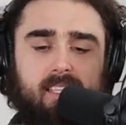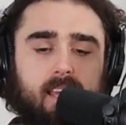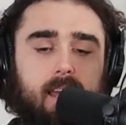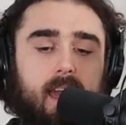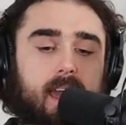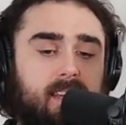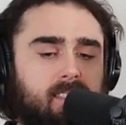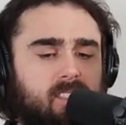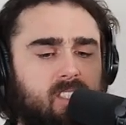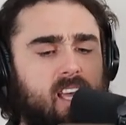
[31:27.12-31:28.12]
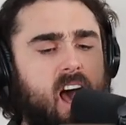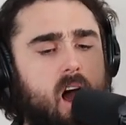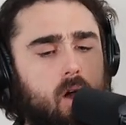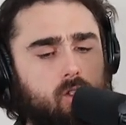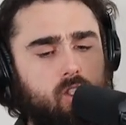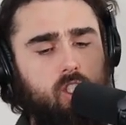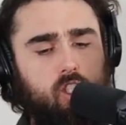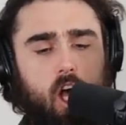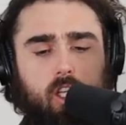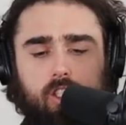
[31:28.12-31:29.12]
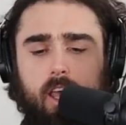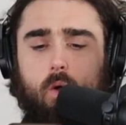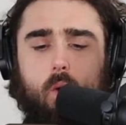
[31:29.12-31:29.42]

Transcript: singing songs to touch